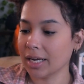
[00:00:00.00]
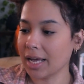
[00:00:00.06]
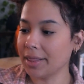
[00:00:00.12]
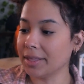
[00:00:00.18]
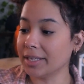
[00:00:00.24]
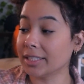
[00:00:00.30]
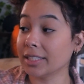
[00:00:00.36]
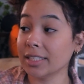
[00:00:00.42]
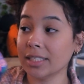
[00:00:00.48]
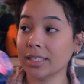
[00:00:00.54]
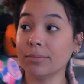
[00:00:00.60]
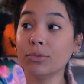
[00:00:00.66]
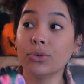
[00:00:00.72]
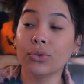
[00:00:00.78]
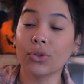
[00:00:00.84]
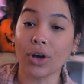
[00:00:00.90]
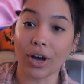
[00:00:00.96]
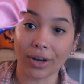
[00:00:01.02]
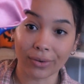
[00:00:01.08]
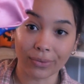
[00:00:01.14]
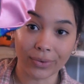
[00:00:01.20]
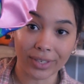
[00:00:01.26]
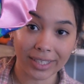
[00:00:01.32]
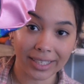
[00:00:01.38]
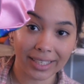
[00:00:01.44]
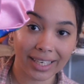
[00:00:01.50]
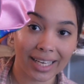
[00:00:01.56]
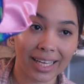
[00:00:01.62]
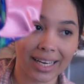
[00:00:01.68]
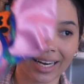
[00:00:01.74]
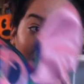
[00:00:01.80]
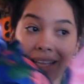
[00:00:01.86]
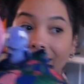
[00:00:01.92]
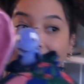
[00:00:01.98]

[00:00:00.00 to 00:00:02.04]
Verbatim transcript: and this is the Mulan one and I